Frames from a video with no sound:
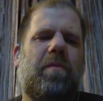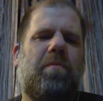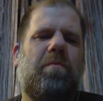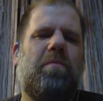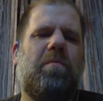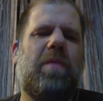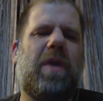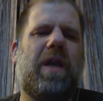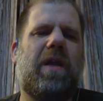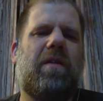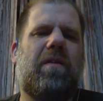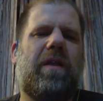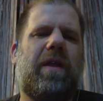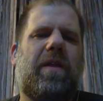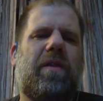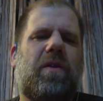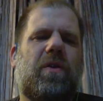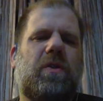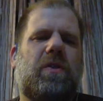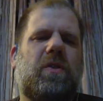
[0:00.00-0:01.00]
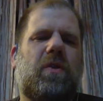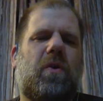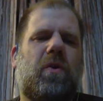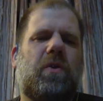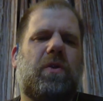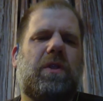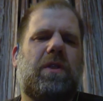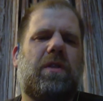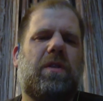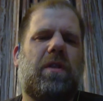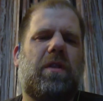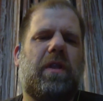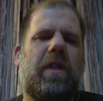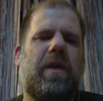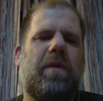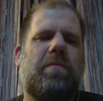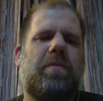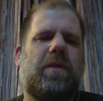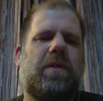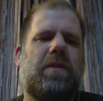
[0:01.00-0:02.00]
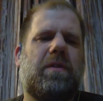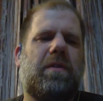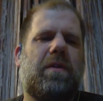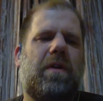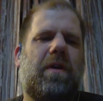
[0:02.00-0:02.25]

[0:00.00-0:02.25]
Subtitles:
mingling their souls at the lips.